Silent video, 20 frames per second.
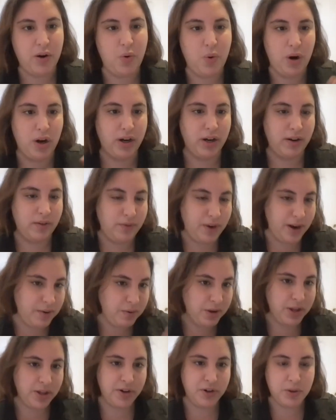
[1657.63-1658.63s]
or can fight
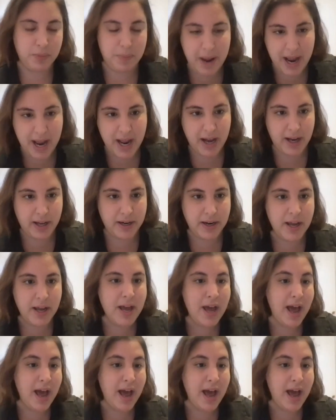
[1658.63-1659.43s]
with Japan